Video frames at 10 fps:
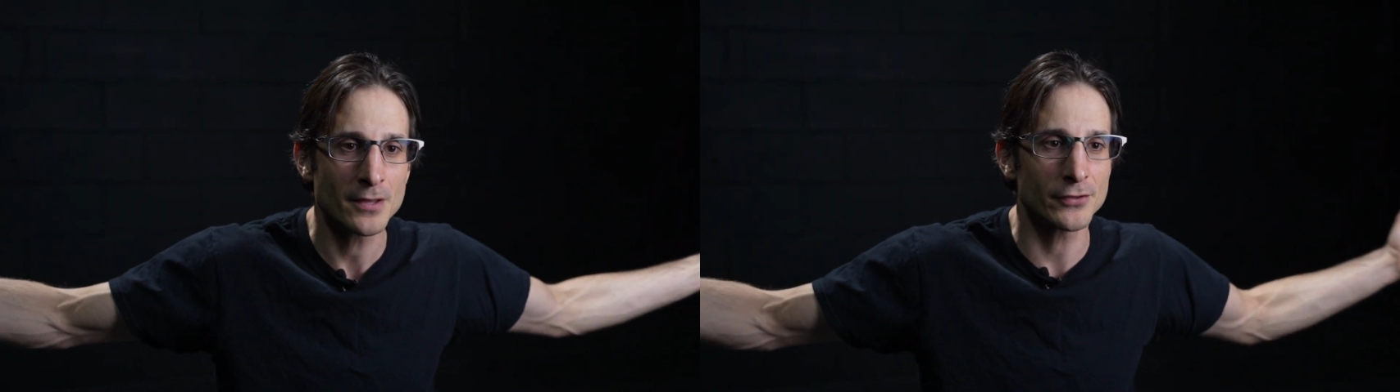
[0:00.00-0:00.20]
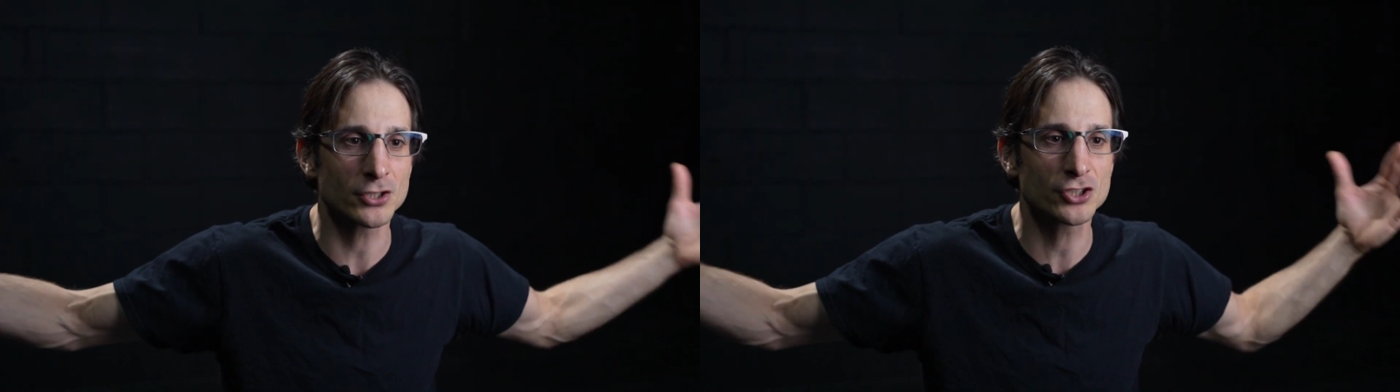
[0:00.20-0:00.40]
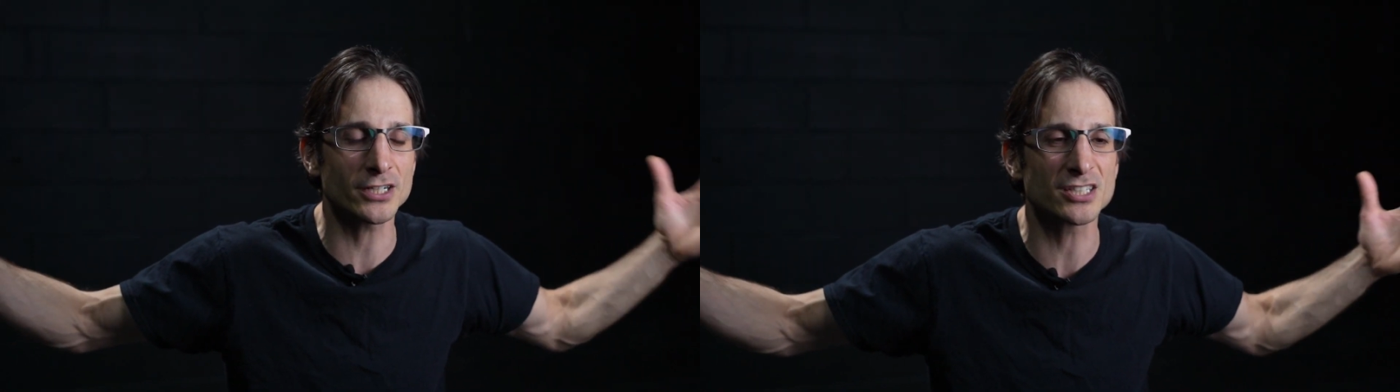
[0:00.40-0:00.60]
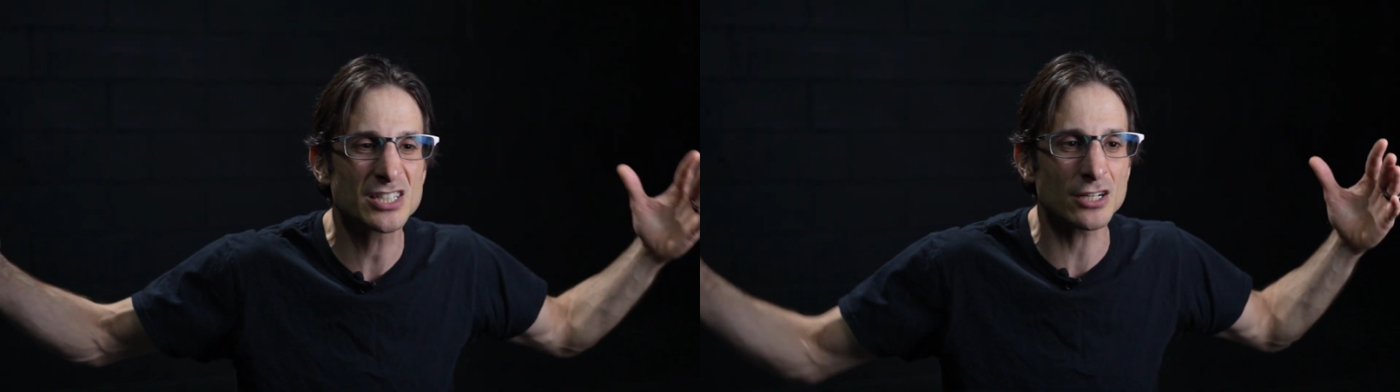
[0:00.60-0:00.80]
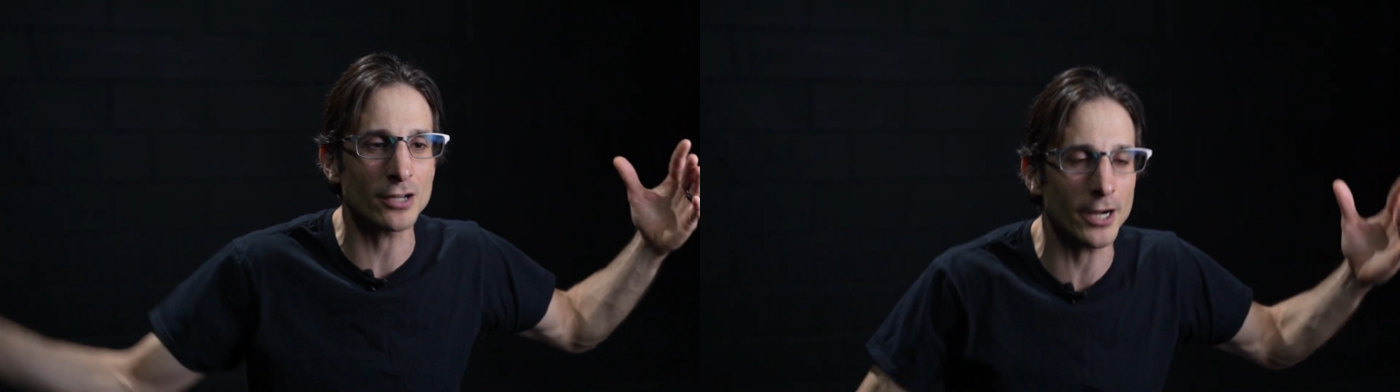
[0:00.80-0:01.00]
The shit is
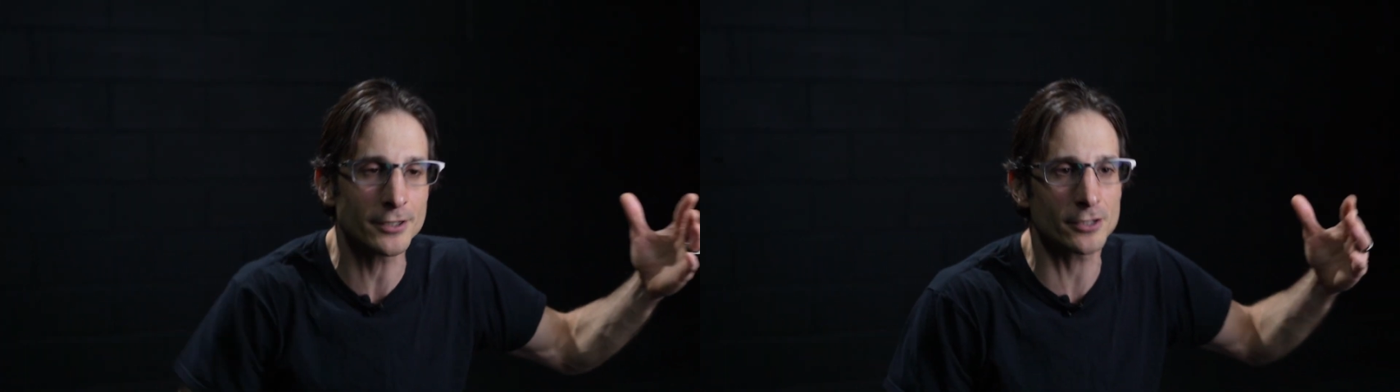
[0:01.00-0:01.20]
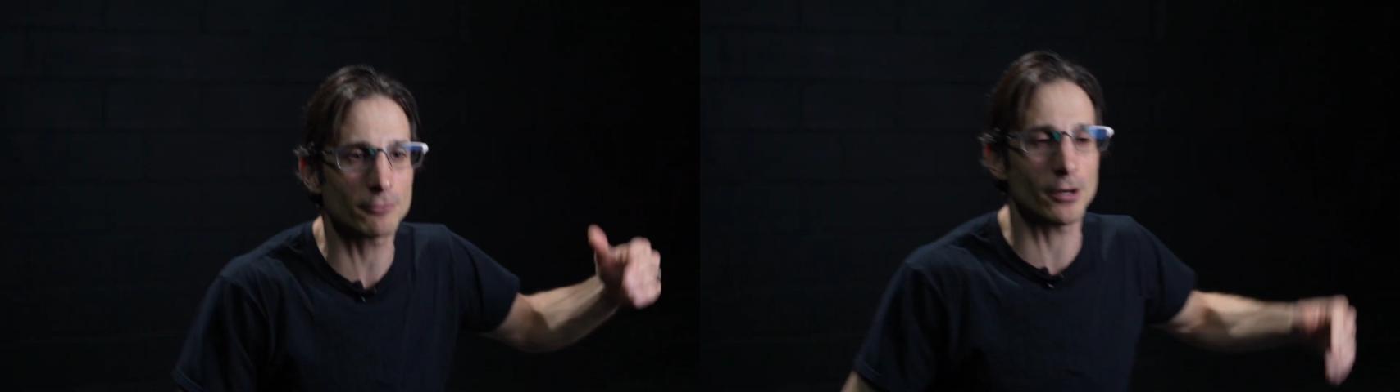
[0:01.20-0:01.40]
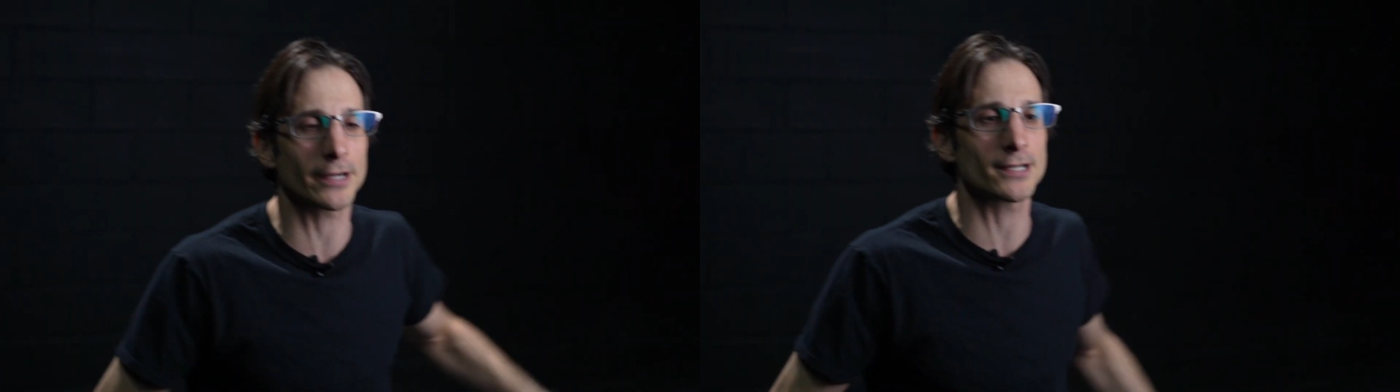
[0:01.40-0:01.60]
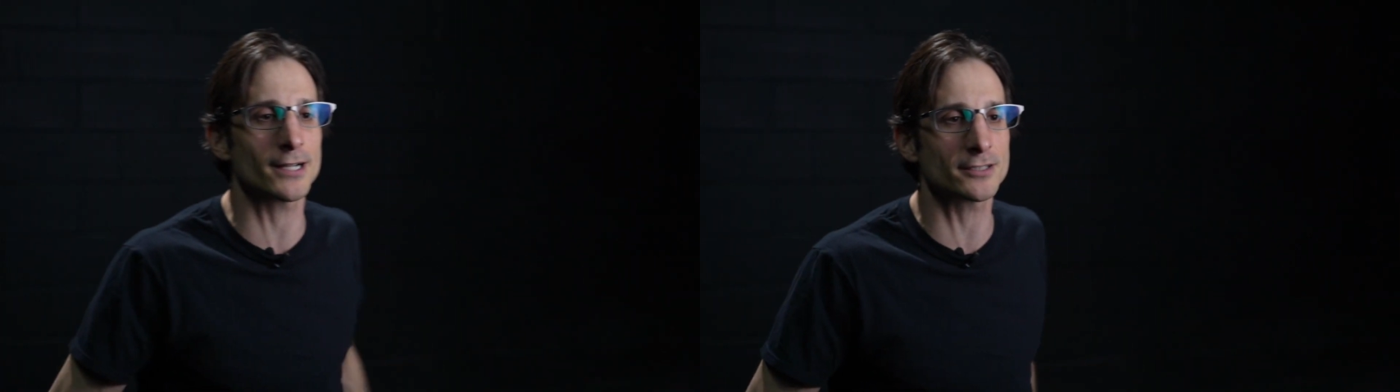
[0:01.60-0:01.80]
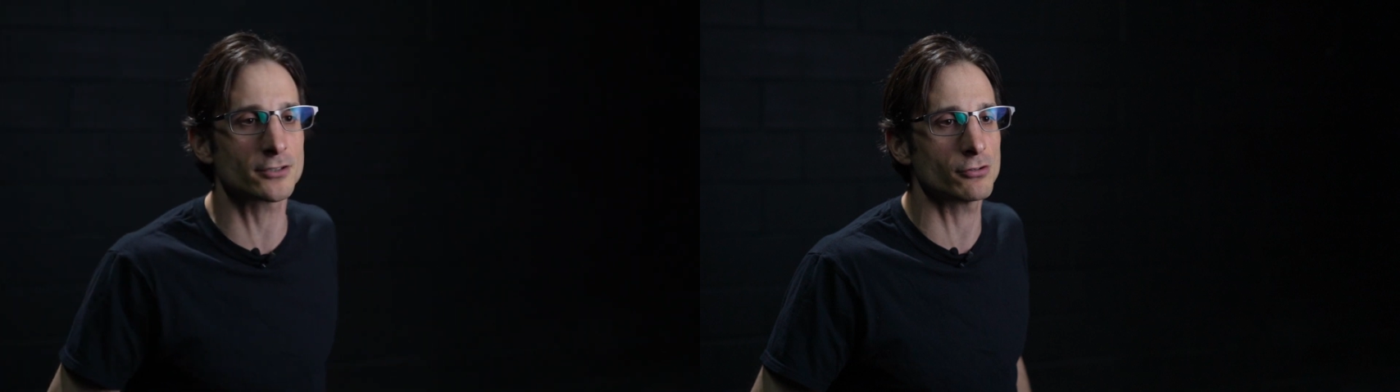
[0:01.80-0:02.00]
still under the rug. It
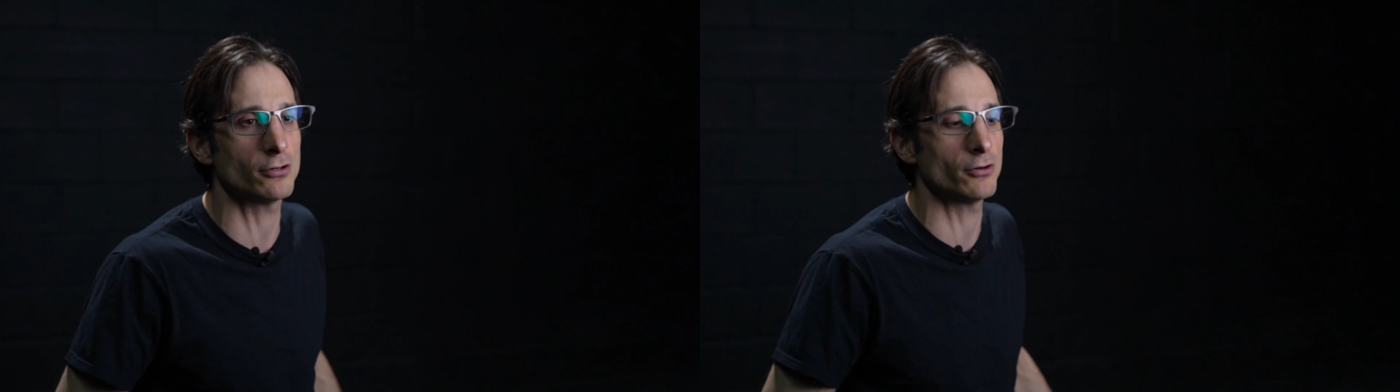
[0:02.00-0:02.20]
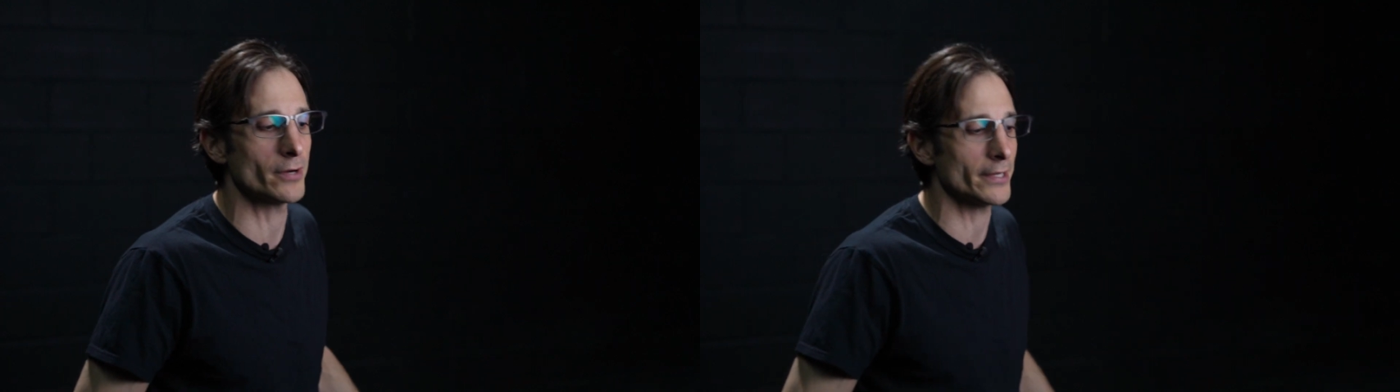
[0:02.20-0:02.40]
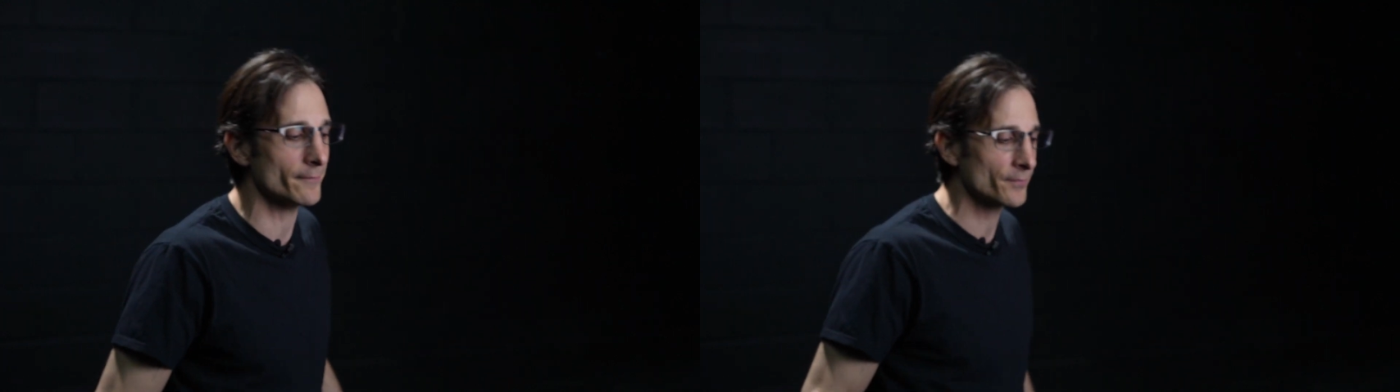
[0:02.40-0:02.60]
doesn't go away.